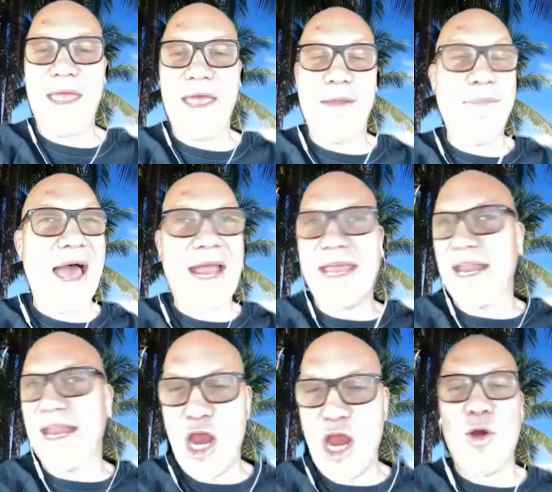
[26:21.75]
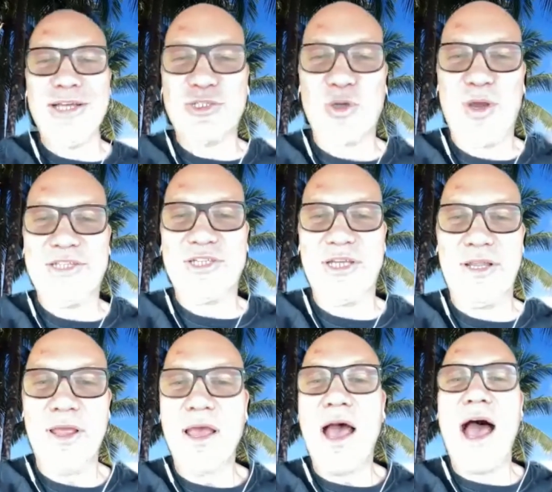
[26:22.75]
And I'm not getting hair
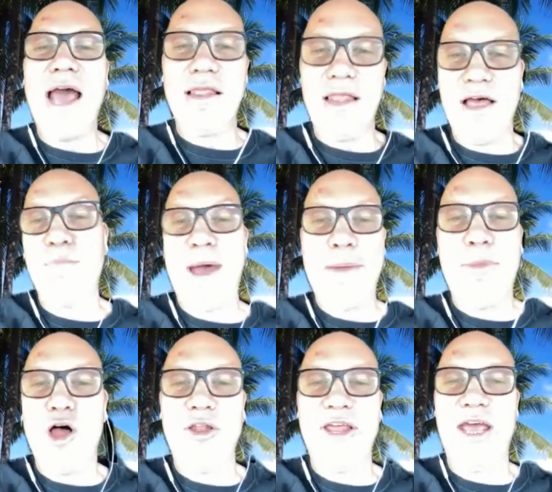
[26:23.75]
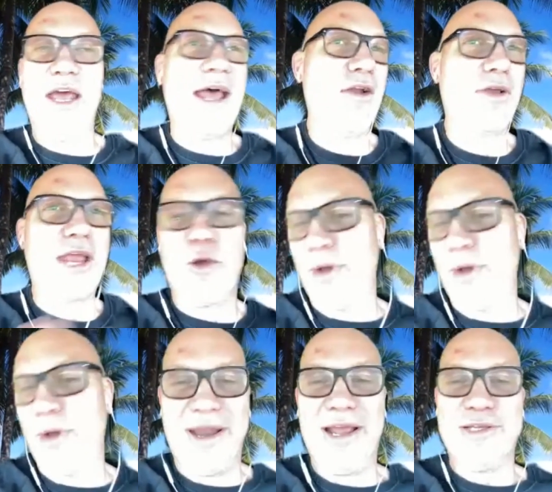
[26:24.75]
restoration. I love my bald head. I don't care
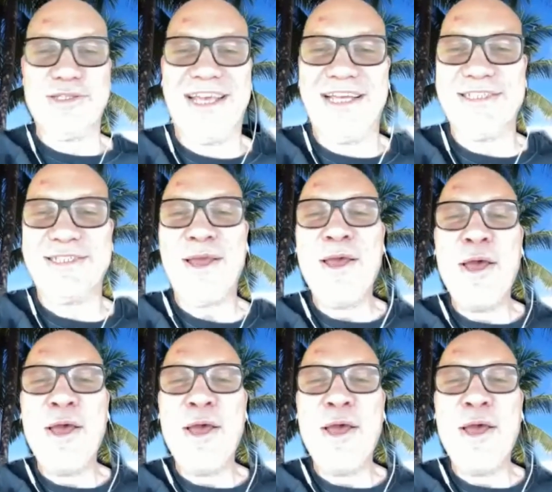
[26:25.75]
what anybody else says.